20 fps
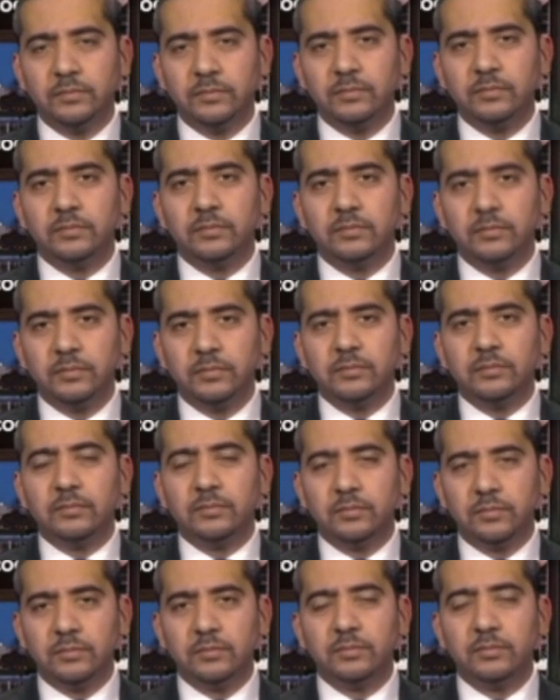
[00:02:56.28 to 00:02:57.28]

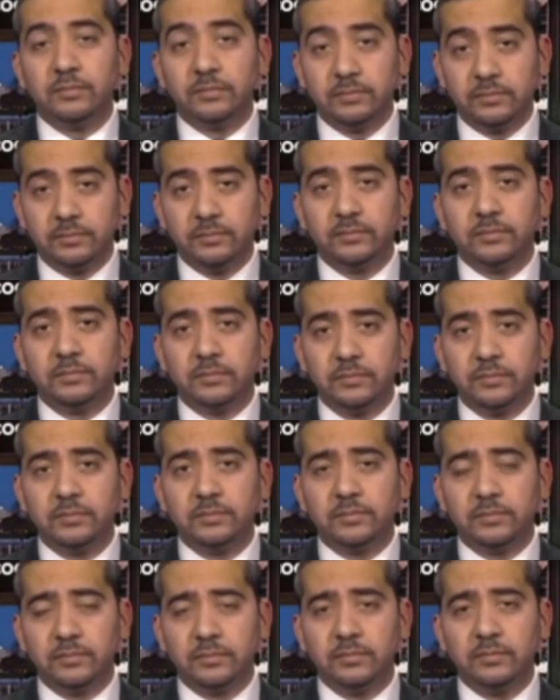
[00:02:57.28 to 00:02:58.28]

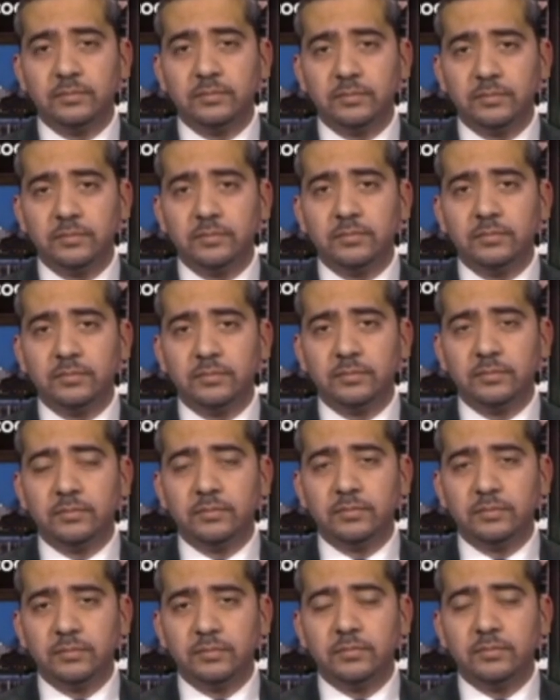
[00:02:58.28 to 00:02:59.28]

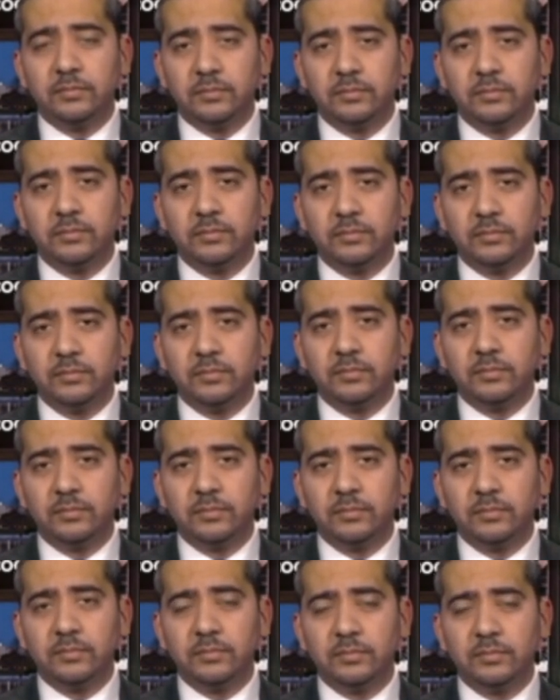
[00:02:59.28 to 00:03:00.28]

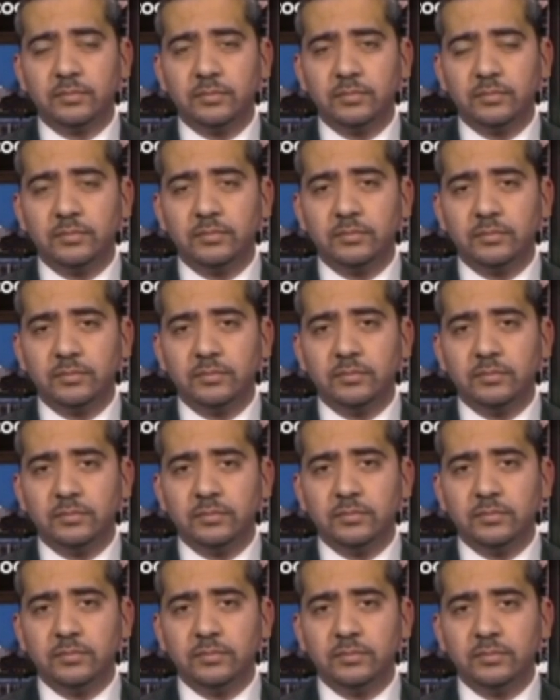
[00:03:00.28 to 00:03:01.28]

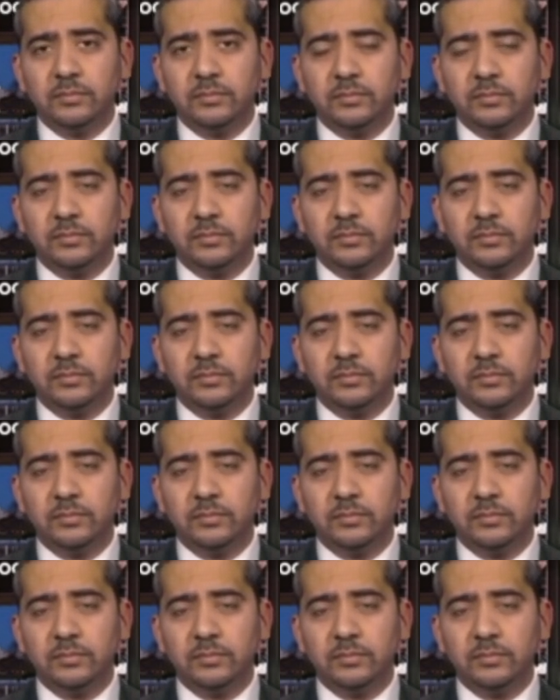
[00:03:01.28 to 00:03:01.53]
(not speaking)